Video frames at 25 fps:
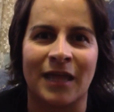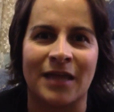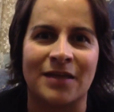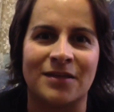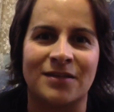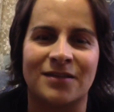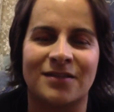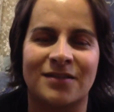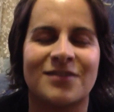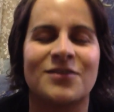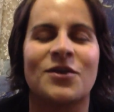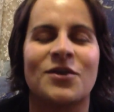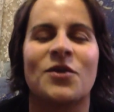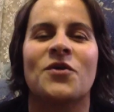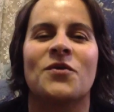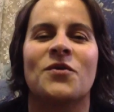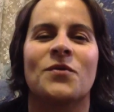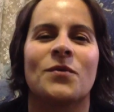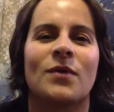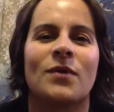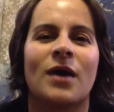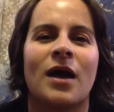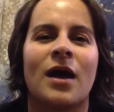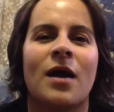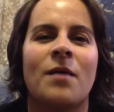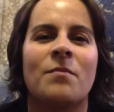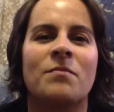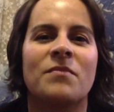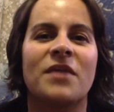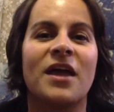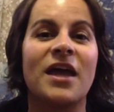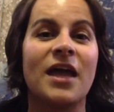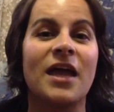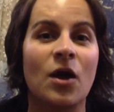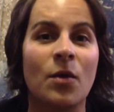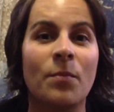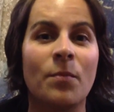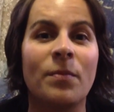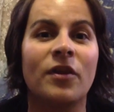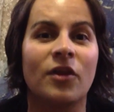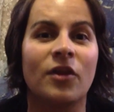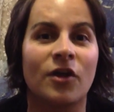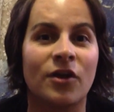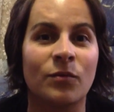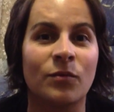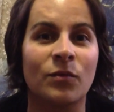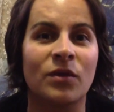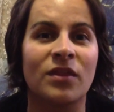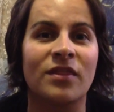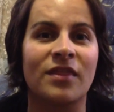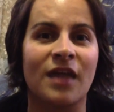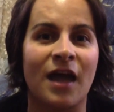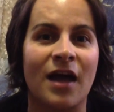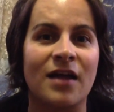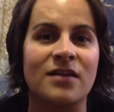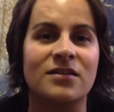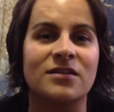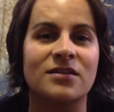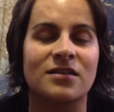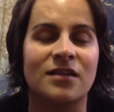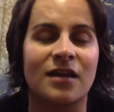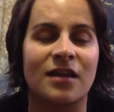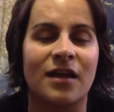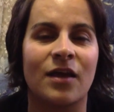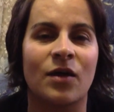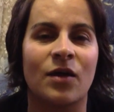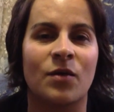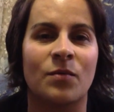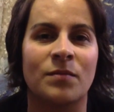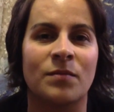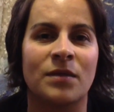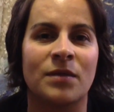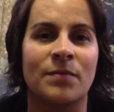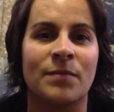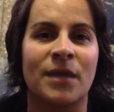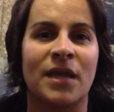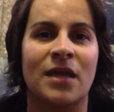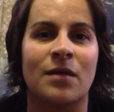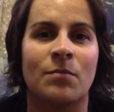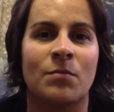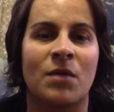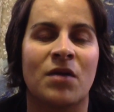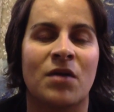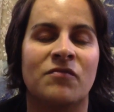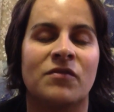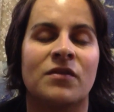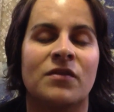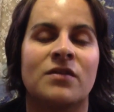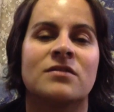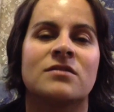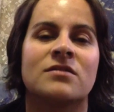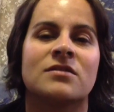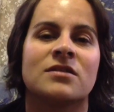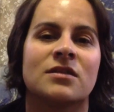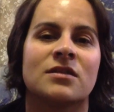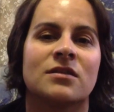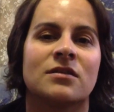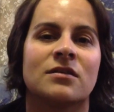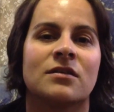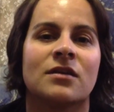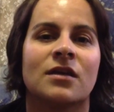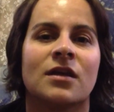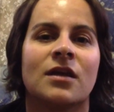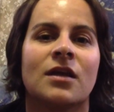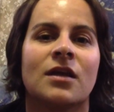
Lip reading: So they help a lot with that. They help me make muffins, and